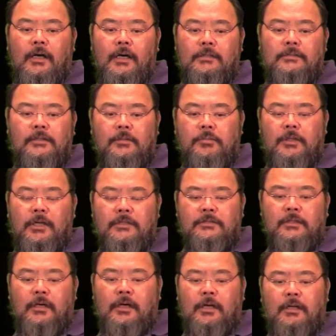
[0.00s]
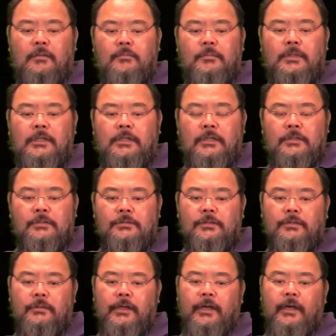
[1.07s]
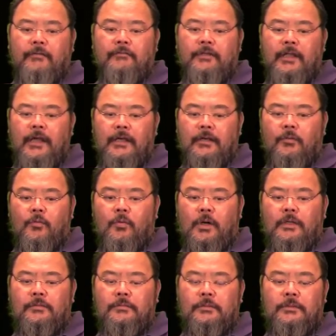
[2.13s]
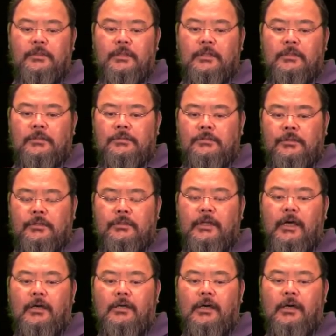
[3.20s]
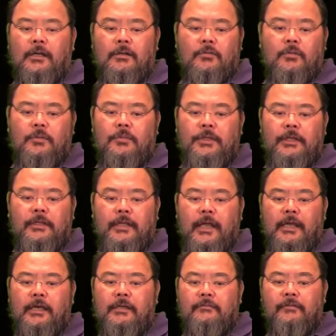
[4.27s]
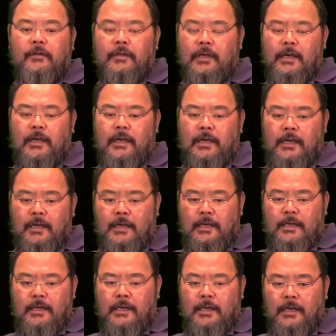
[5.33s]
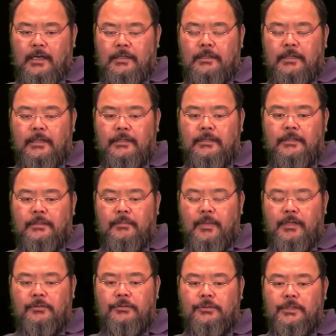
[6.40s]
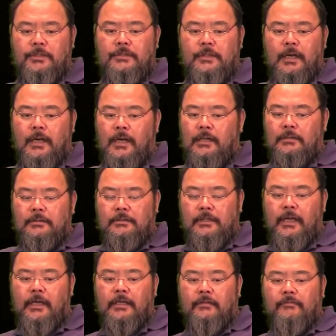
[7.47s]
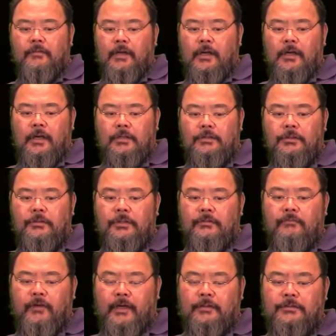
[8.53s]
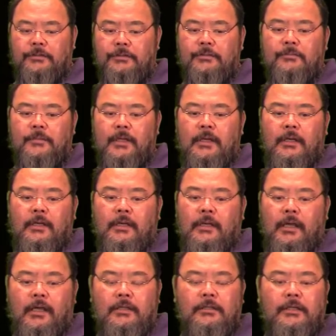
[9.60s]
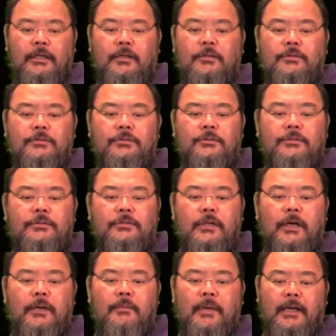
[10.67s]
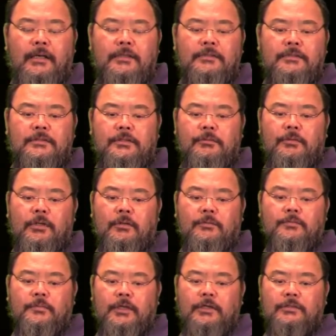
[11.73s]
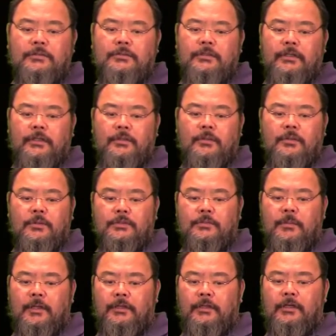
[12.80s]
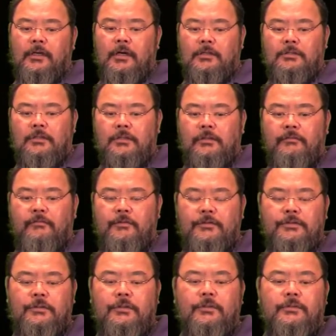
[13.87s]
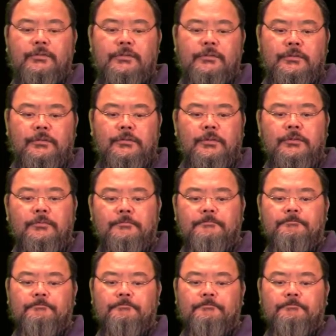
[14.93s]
surplus column, so they have a negative 1. So the entire column will be a negative identity matrix, negative unit vector, and equals to minus 0 because their corresponding cost coefficient equal to 0.